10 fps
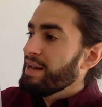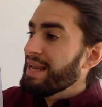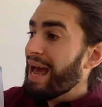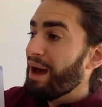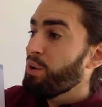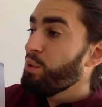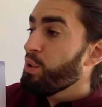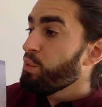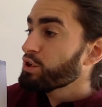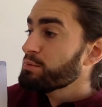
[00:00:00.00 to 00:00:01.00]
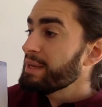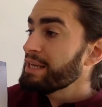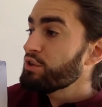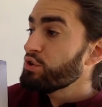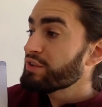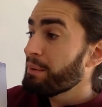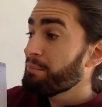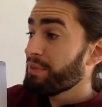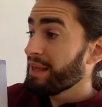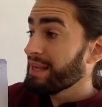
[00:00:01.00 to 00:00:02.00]
Now, watch me do
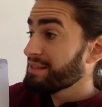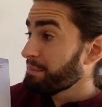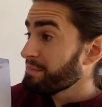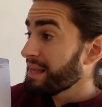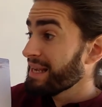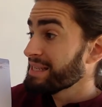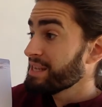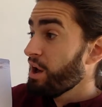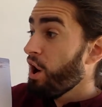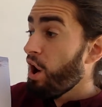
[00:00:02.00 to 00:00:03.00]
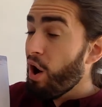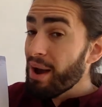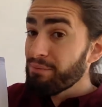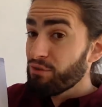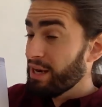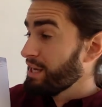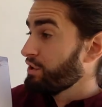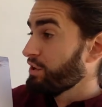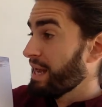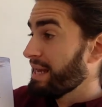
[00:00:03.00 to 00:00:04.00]
some things I'm really
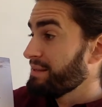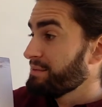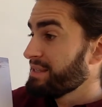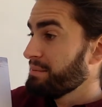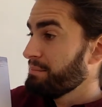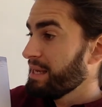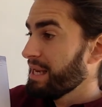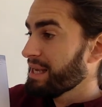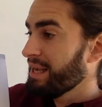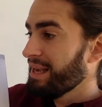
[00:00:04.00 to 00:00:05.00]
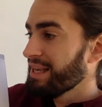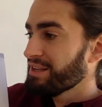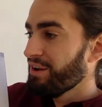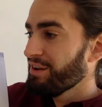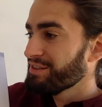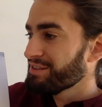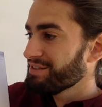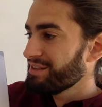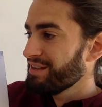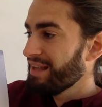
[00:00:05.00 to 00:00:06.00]
good at, said Minik. He
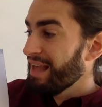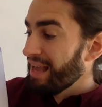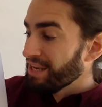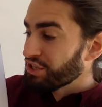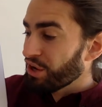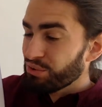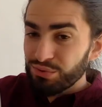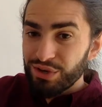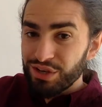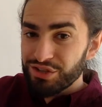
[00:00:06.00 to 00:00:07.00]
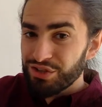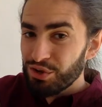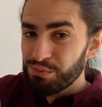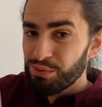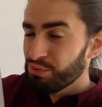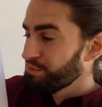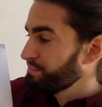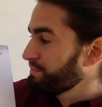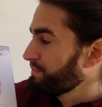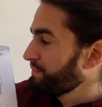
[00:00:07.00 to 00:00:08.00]
danced. He juggled a snowball.
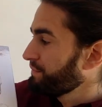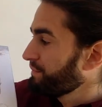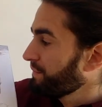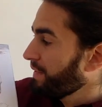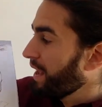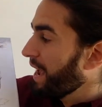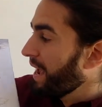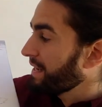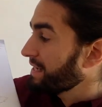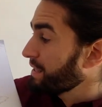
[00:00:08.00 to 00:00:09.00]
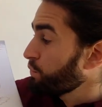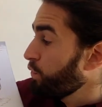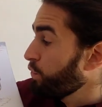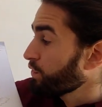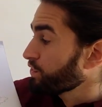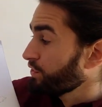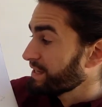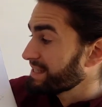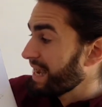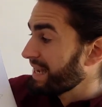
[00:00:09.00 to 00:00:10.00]
And he walked on
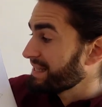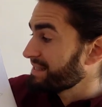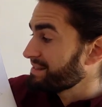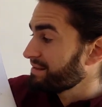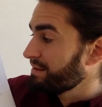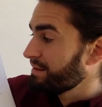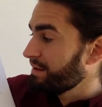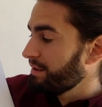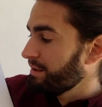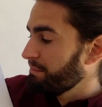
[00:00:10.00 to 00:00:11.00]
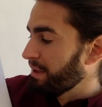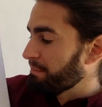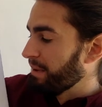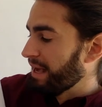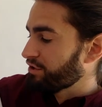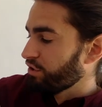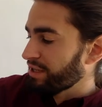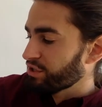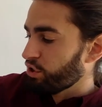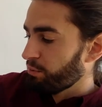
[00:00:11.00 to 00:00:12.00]
his hands. Big Bear
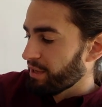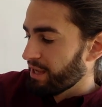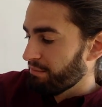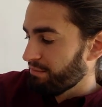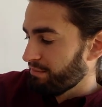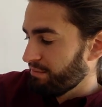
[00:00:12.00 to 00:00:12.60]
tried to copy him.